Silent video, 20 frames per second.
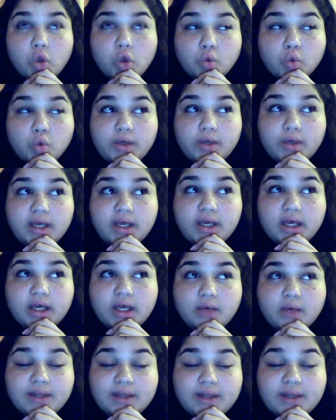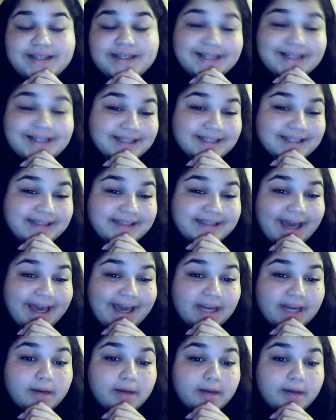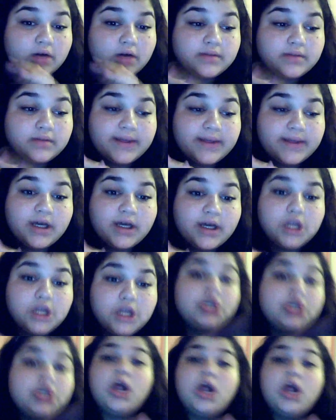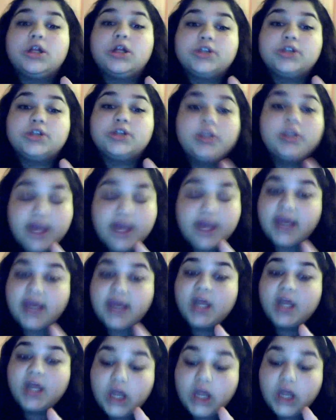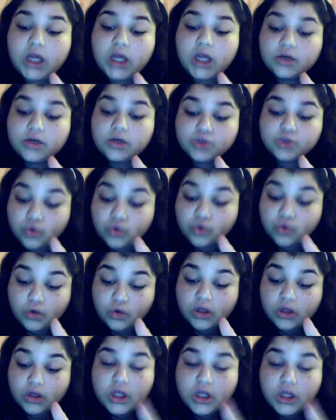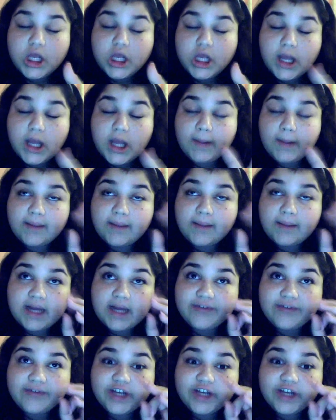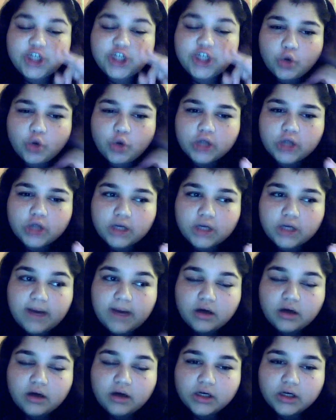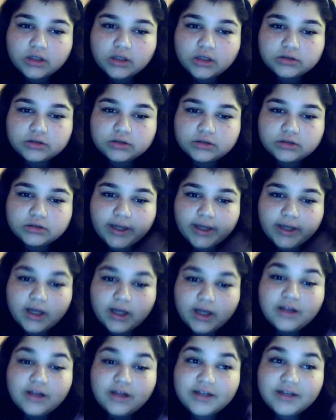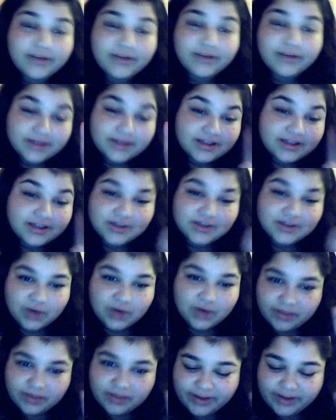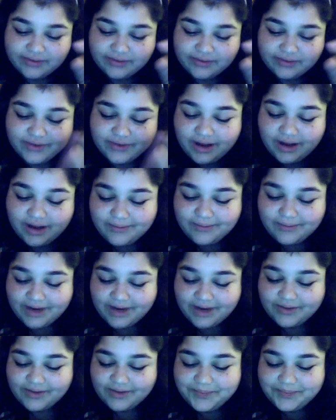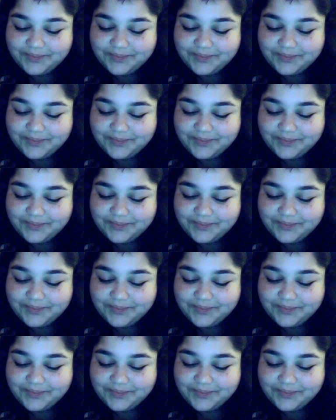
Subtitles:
We went to Dylan's Candy Bar and we spent, like, $100 on the candy and it was so cool. And maybe they have, like, choked on the powder. Like, never, it's a long story, but, whatever.